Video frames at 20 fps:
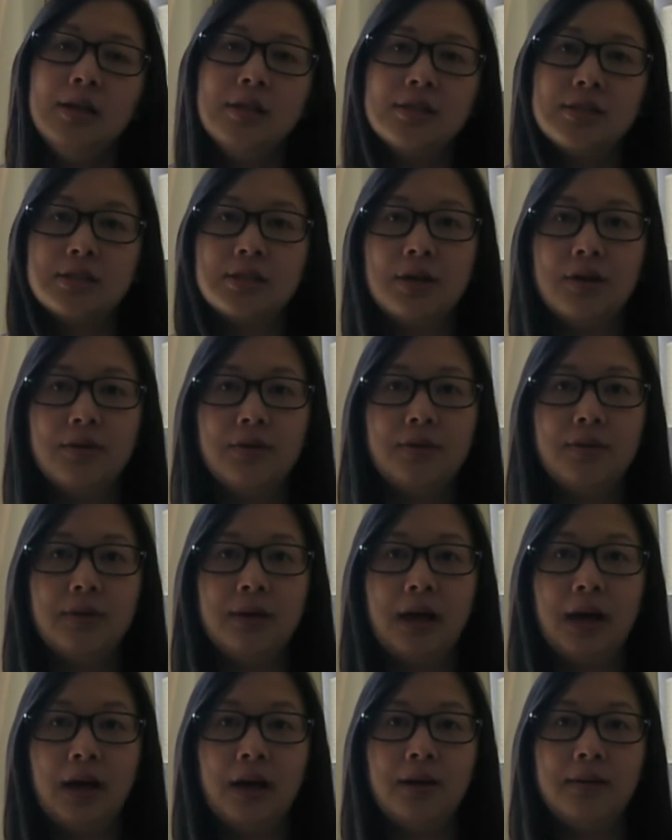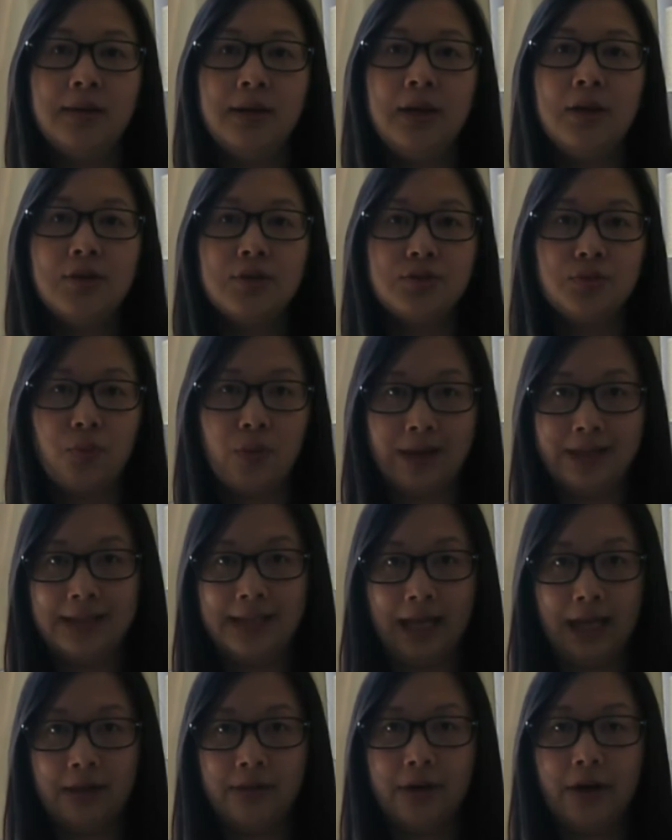So here's one
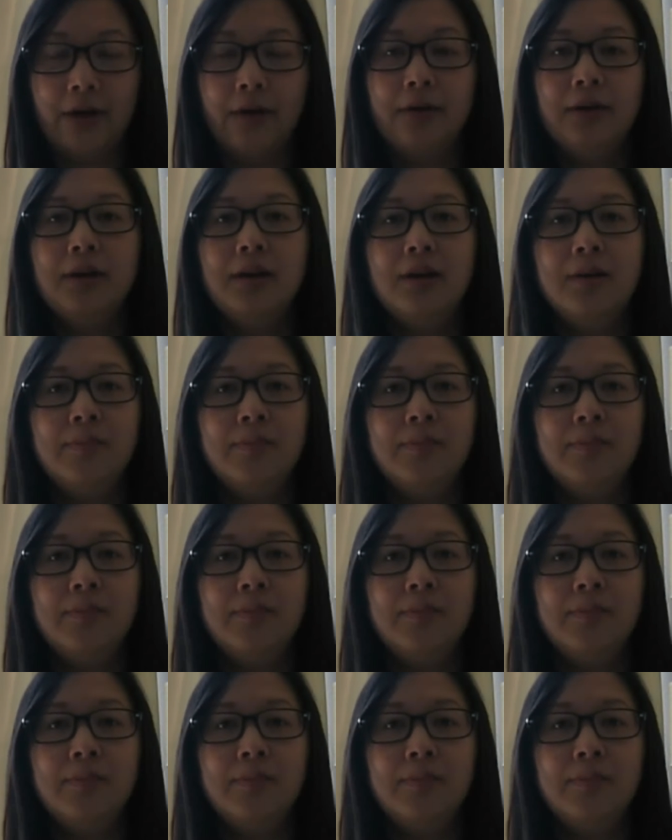thing though.